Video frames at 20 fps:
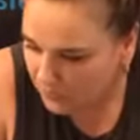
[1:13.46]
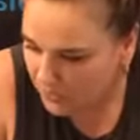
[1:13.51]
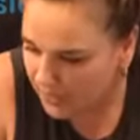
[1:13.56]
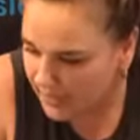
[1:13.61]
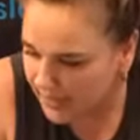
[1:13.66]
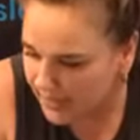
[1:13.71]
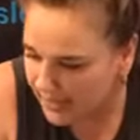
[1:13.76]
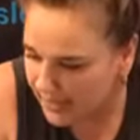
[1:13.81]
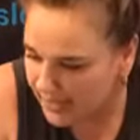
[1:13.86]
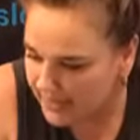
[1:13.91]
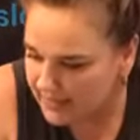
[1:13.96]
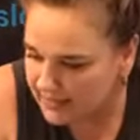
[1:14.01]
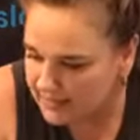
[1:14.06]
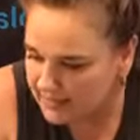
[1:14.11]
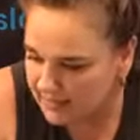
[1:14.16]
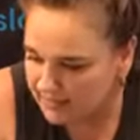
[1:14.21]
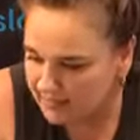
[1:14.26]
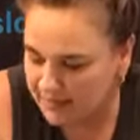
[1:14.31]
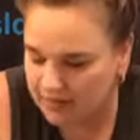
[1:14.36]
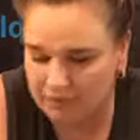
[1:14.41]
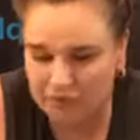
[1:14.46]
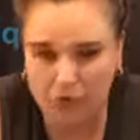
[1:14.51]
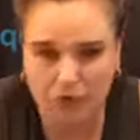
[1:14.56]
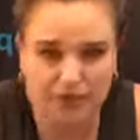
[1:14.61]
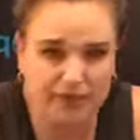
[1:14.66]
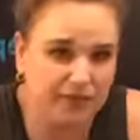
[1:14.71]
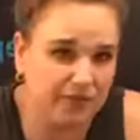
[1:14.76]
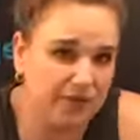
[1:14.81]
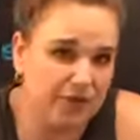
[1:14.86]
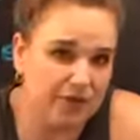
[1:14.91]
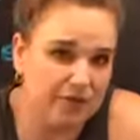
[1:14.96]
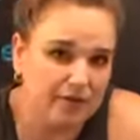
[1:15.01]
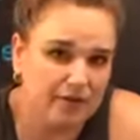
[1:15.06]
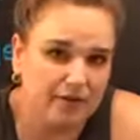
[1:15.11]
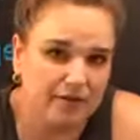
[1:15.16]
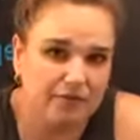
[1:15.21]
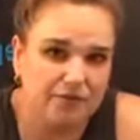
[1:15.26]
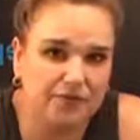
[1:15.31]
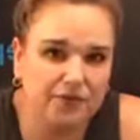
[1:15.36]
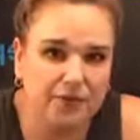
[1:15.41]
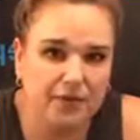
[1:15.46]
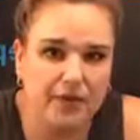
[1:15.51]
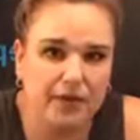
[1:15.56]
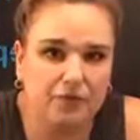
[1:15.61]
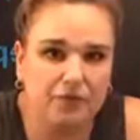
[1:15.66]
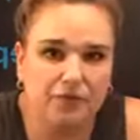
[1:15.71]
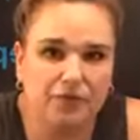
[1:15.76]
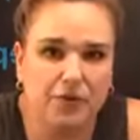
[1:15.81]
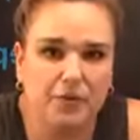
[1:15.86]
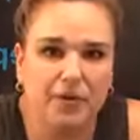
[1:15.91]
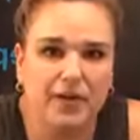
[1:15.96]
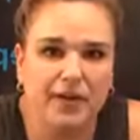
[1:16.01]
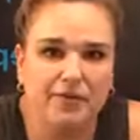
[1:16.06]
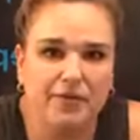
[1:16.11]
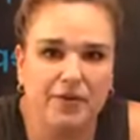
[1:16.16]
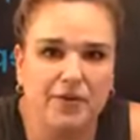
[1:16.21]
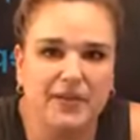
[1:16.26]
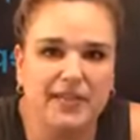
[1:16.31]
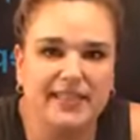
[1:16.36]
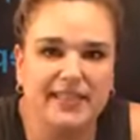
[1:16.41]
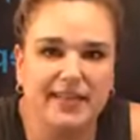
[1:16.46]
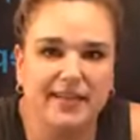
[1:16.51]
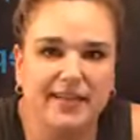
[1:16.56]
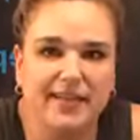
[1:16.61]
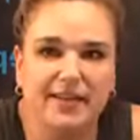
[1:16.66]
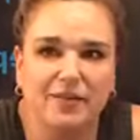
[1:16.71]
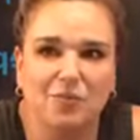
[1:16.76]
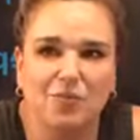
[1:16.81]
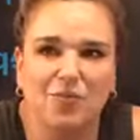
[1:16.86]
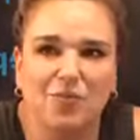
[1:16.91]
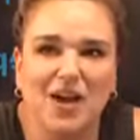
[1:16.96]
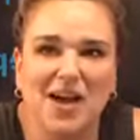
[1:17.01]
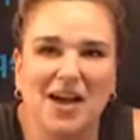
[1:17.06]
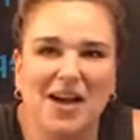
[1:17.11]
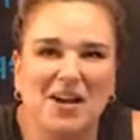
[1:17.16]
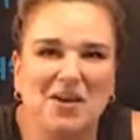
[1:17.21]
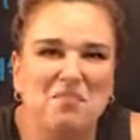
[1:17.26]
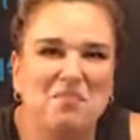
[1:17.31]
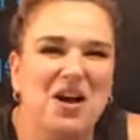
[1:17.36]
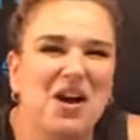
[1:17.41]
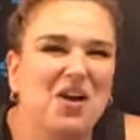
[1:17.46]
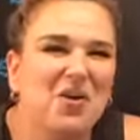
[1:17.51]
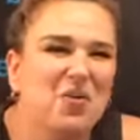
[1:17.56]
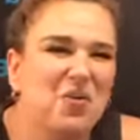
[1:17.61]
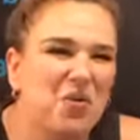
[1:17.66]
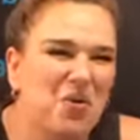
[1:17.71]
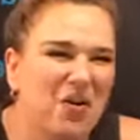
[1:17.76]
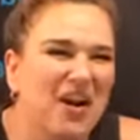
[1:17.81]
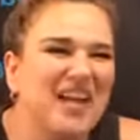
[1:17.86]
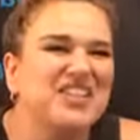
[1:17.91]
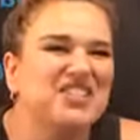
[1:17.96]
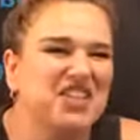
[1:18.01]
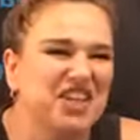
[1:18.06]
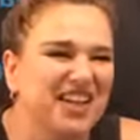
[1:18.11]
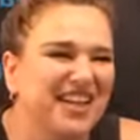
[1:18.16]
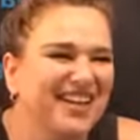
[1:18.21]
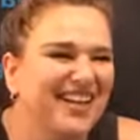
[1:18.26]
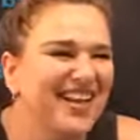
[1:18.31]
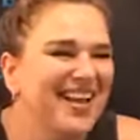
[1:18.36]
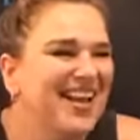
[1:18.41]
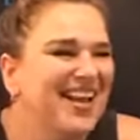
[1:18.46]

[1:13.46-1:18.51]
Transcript: And then, of course, if you're, for whatever reason, watching,